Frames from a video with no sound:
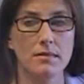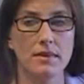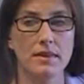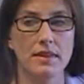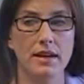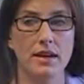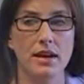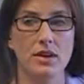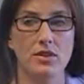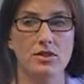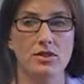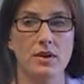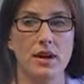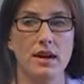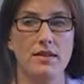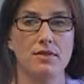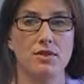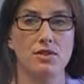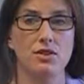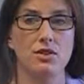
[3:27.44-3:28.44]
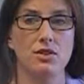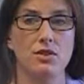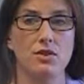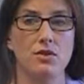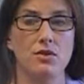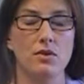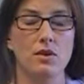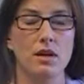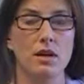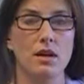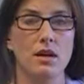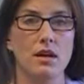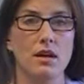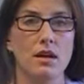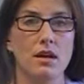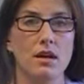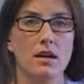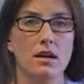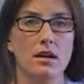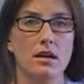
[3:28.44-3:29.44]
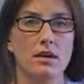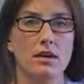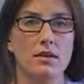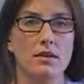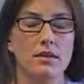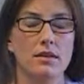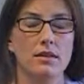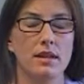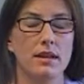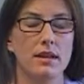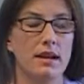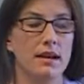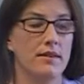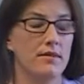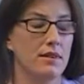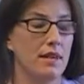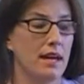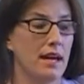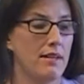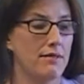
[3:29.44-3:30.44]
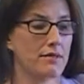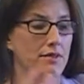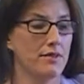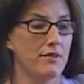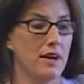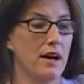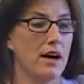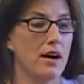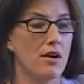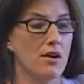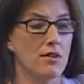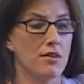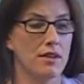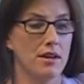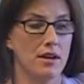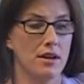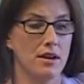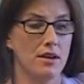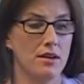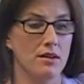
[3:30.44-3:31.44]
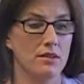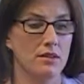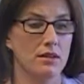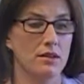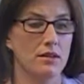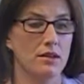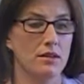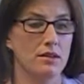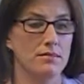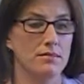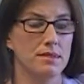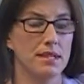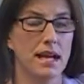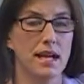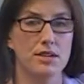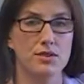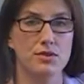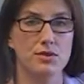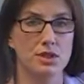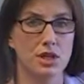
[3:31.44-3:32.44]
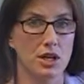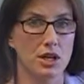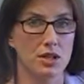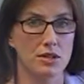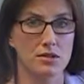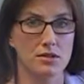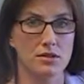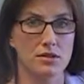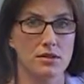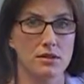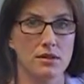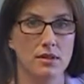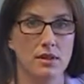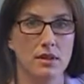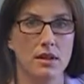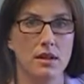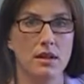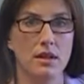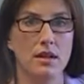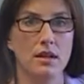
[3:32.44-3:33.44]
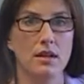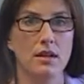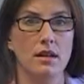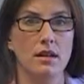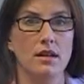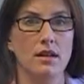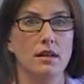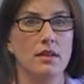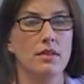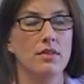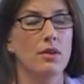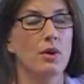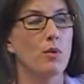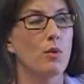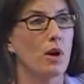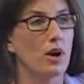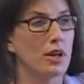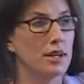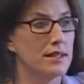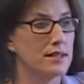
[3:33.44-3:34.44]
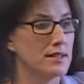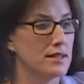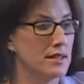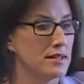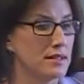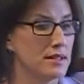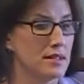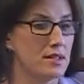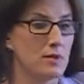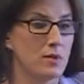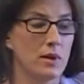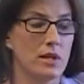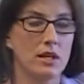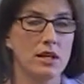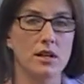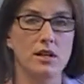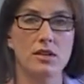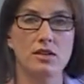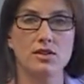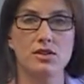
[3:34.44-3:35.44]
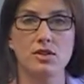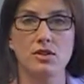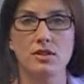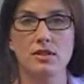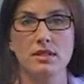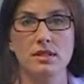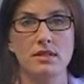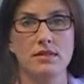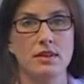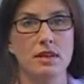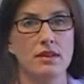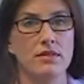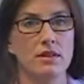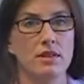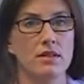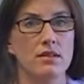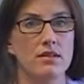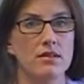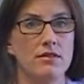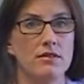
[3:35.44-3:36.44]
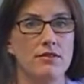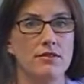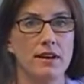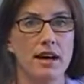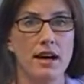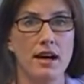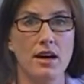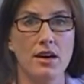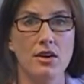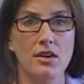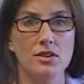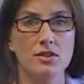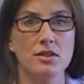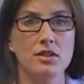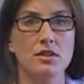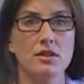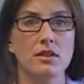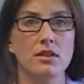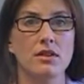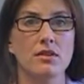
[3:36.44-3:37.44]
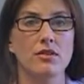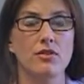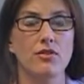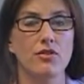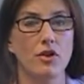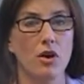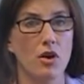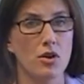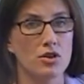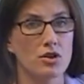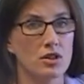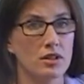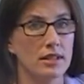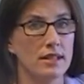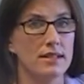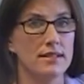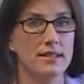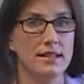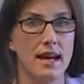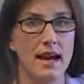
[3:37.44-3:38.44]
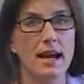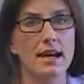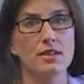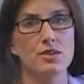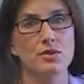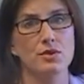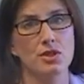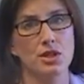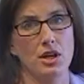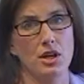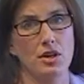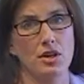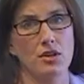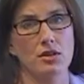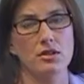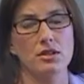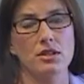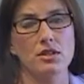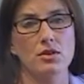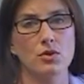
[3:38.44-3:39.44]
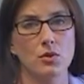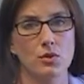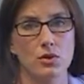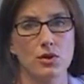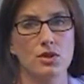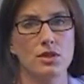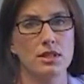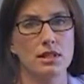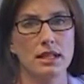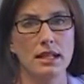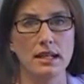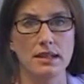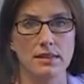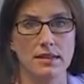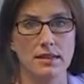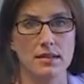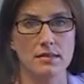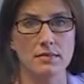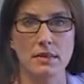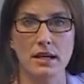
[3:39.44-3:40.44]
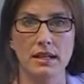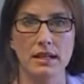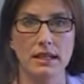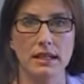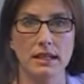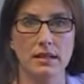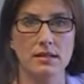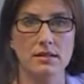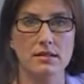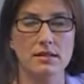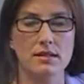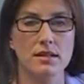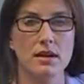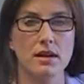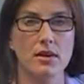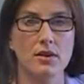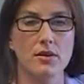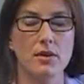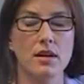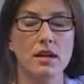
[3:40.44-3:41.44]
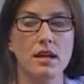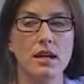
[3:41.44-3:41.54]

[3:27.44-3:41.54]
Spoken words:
They also have to do, they have to file their tax returns. There were instances where students have even filed fraudulent tax returns in order to get this money. So